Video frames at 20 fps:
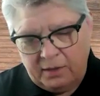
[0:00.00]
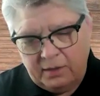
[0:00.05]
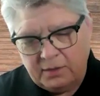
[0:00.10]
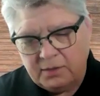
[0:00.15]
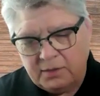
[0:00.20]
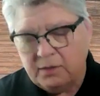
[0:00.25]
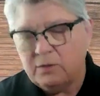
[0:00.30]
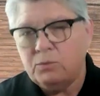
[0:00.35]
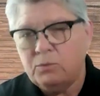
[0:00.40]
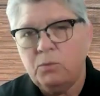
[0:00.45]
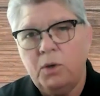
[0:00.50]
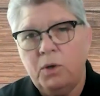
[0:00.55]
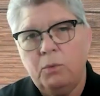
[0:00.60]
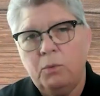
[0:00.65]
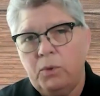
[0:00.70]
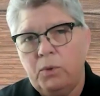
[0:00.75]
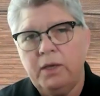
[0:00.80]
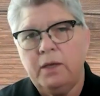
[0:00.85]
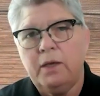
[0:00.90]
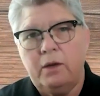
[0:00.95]
this is what
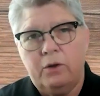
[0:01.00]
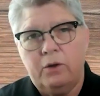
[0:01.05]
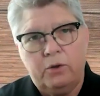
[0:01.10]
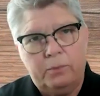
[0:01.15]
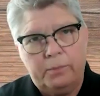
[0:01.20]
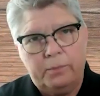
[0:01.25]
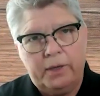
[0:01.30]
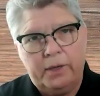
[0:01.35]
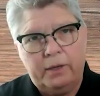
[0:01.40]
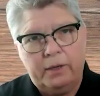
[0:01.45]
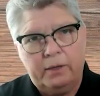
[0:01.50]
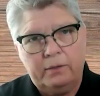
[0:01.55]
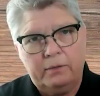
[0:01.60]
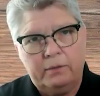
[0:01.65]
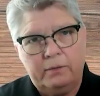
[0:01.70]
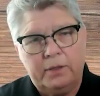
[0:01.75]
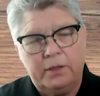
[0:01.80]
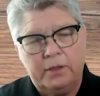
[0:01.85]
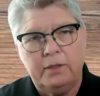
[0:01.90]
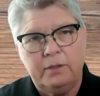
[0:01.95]
we care about
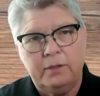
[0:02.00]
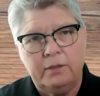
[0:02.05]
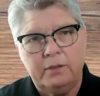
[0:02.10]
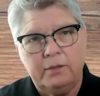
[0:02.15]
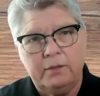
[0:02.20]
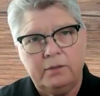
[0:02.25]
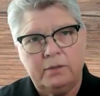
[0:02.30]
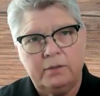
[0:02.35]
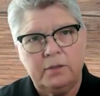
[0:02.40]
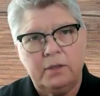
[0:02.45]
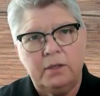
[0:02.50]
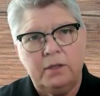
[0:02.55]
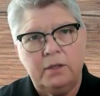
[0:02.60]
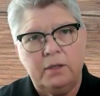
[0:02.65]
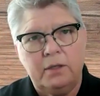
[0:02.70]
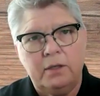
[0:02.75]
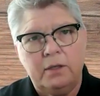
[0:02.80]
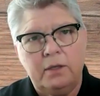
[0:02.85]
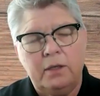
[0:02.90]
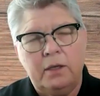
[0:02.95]
is
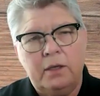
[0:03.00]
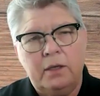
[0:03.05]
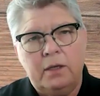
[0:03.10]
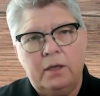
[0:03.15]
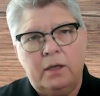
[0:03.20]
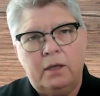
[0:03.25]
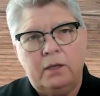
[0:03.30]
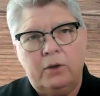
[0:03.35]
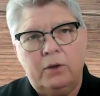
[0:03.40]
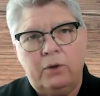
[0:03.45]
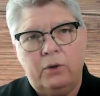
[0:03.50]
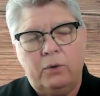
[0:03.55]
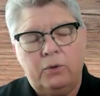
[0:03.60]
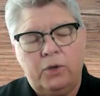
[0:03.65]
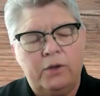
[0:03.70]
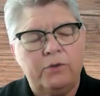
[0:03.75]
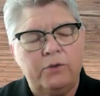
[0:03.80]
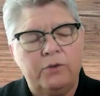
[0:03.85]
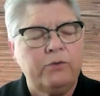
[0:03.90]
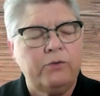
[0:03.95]
you know
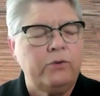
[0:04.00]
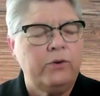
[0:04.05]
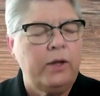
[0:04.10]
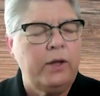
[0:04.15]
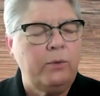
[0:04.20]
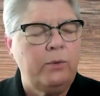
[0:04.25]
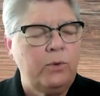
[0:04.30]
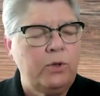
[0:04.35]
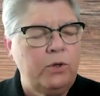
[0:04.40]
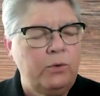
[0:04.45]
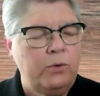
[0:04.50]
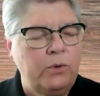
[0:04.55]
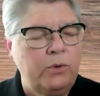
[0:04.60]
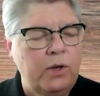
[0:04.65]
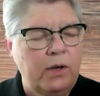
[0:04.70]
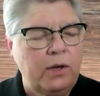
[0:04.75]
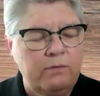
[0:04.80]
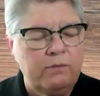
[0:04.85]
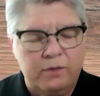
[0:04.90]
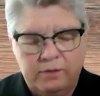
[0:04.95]
yesterday when you and
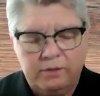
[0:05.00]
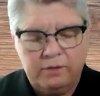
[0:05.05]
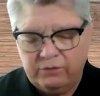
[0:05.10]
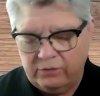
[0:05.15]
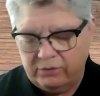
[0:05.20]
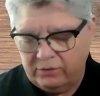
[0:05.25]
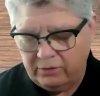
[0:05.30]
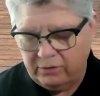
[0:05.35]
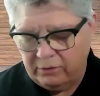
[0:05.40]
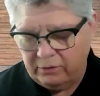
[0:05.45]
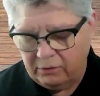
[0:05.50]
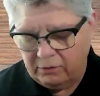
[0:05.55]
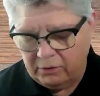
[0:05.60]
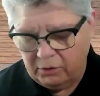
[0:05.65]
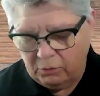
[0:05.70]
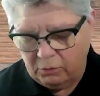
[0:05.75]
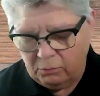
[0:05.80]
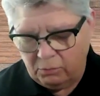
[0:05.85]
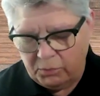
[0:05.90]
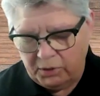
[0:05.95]
i visited a
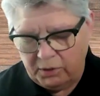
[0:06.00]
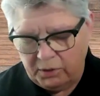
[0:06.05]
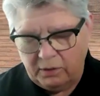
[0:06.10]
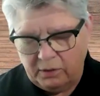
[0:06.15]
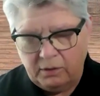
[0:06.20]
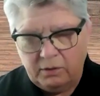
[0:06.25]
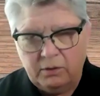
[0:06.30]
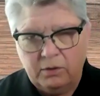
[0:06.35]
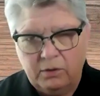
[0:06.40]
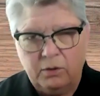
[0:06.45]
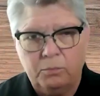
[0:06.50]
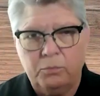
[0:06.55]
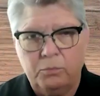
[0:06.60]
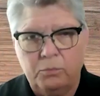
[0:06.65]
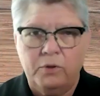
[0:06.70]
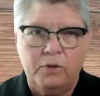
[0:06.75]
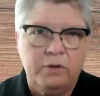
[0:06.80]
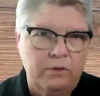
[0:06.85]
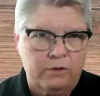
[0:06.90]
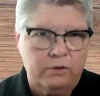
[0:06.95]
little bit in our
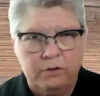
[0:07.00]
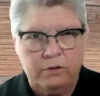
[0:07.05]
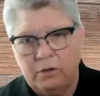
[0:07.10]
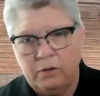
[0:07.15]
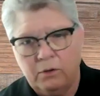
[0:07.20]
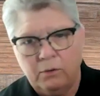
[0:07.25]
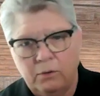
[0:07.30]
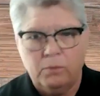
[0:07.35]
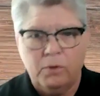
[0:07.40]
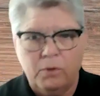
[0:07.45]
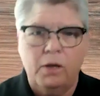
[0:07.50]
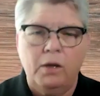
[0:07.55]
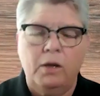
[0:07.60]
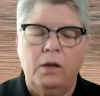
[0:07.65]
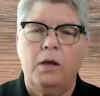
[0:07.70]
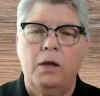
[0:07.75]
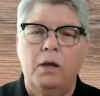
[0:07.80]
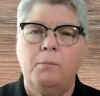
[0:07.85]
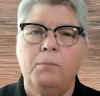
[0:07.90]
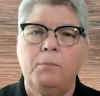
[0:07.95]
pre-show run
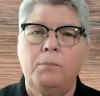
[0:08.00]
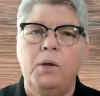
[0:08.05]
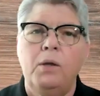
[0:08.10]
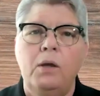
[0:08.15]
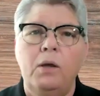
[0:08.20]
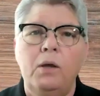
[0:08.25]
up